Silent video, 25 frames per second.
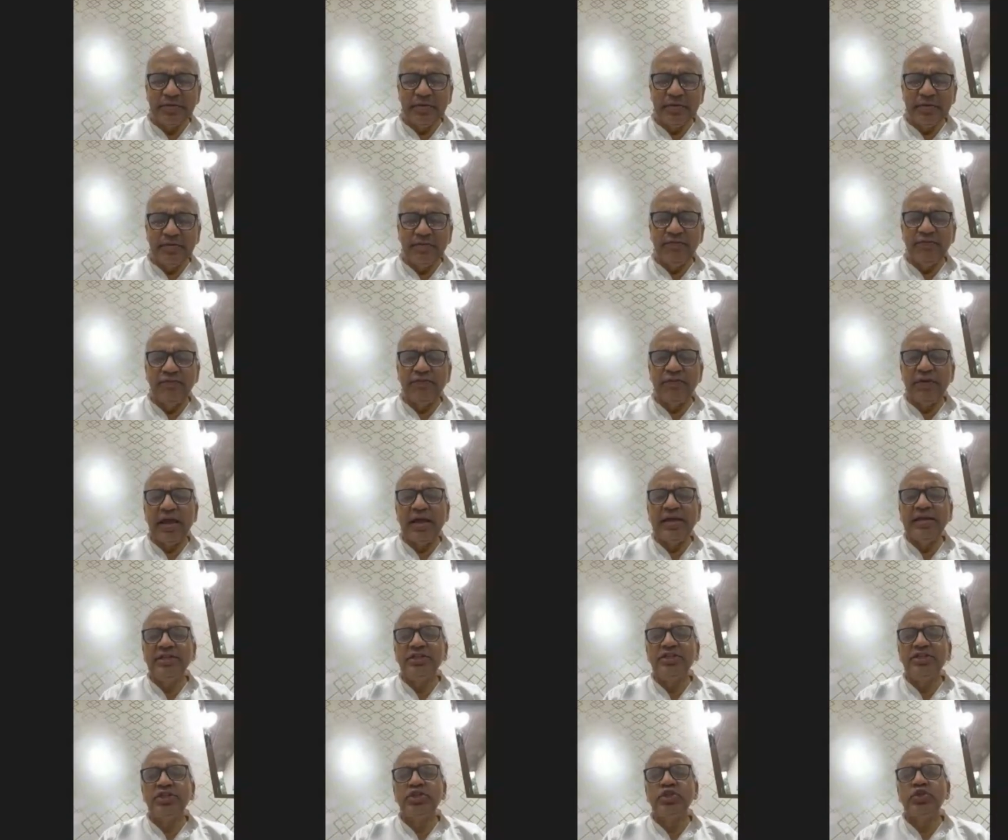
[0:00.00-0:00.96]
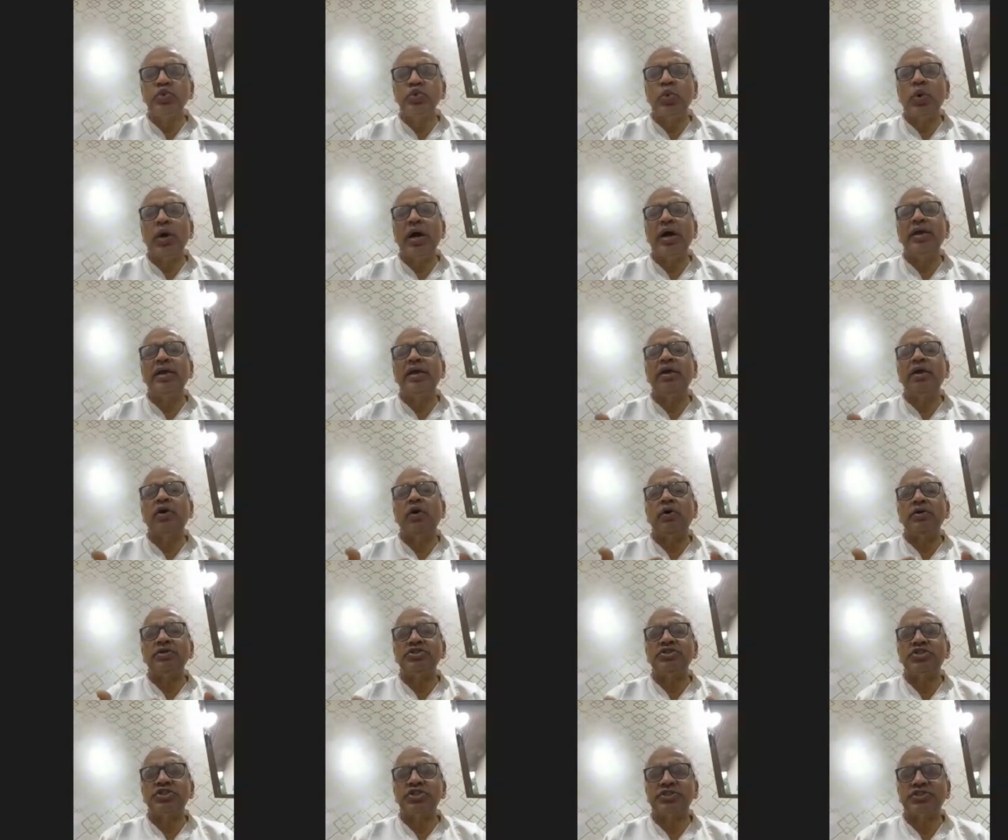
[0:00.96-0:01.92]
Flight to higher
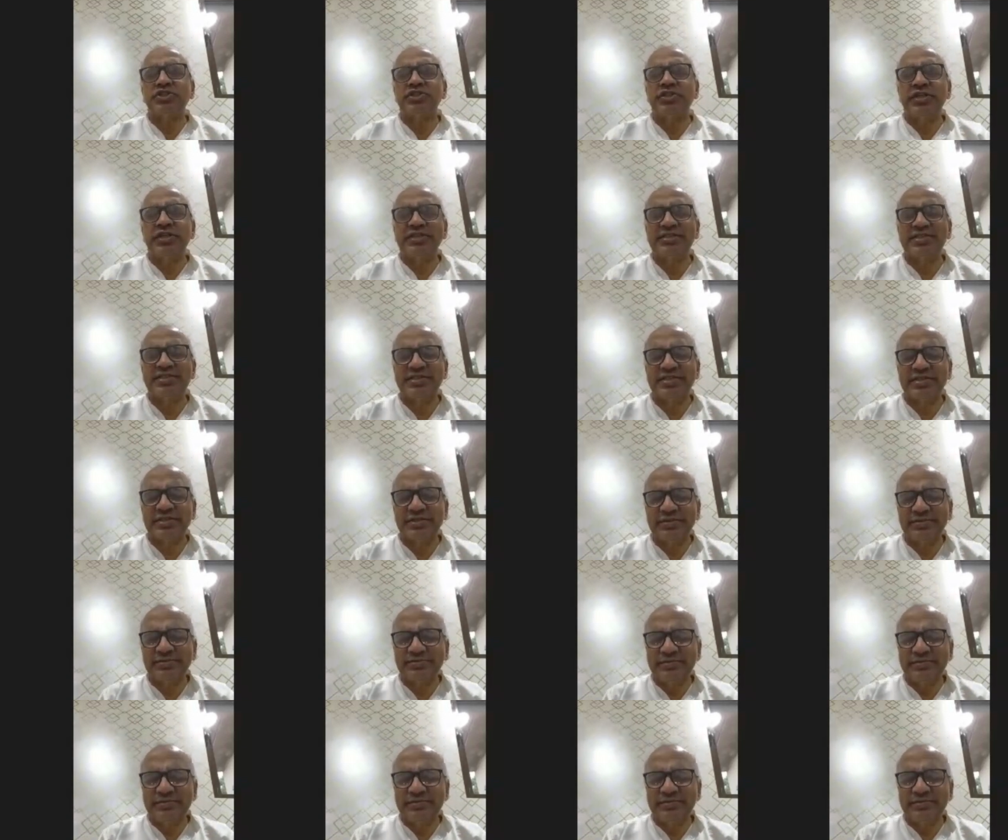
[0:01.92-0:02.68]
consciousness.